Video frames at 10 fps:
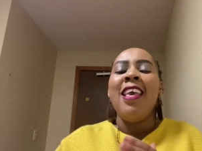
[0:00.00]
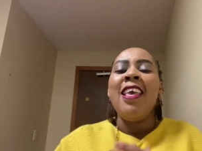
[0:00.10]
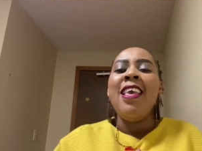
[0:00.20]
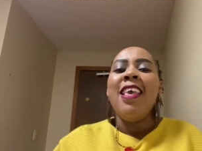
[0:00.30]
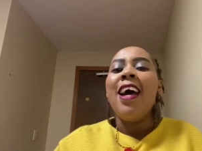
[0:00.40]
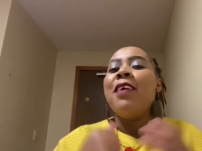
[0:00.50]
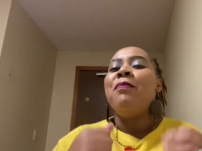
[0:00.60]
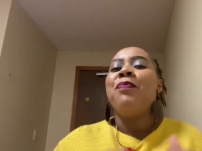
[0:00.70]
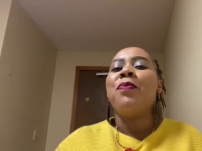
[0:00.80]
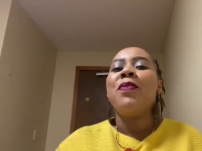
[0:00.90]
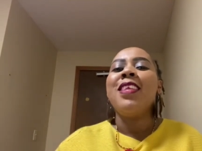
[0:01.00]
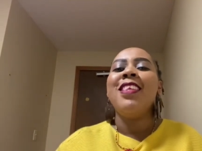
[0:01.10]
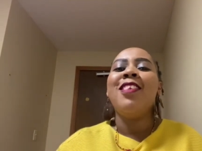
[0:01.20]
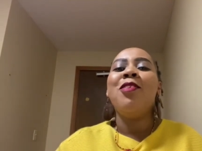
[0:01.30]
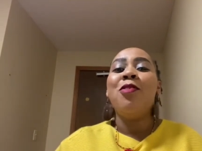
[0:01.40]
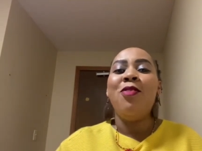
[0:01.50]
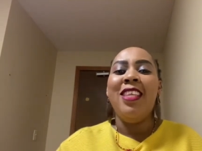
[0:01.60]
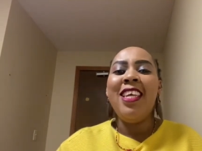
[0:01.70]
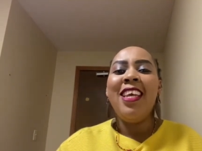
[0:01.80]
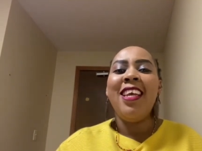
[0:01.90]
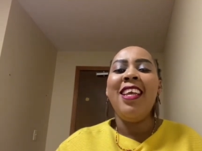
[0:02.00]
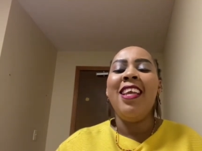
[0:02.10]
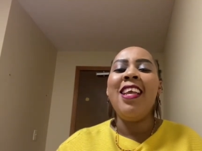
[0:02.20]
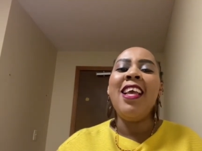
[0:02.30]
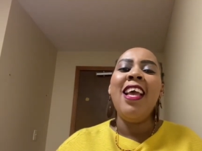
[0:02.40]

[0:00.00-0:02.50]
Yeah, so today